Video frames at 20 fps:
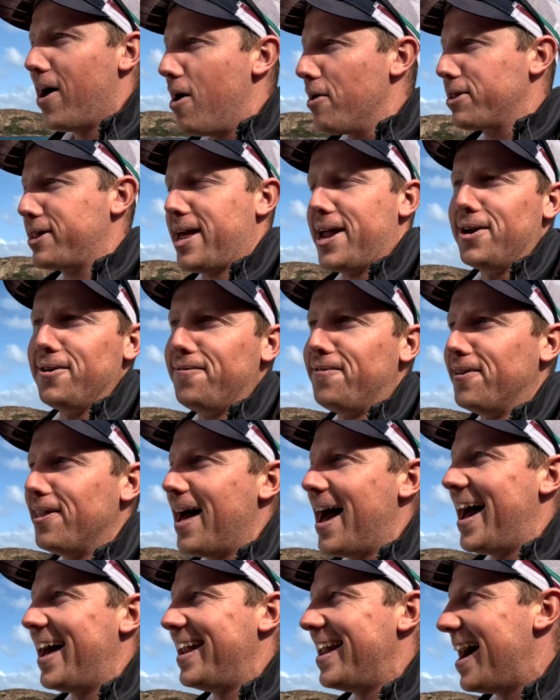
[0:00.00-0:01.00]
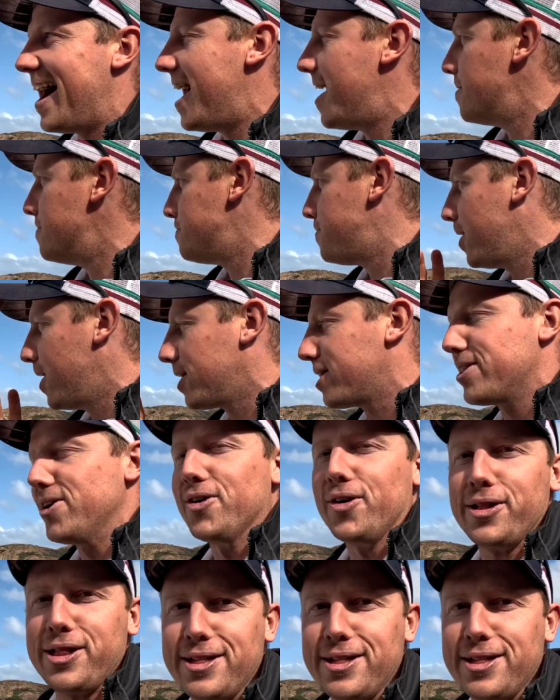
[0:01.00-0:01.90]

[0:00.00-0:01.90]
I'll settle for that, but as long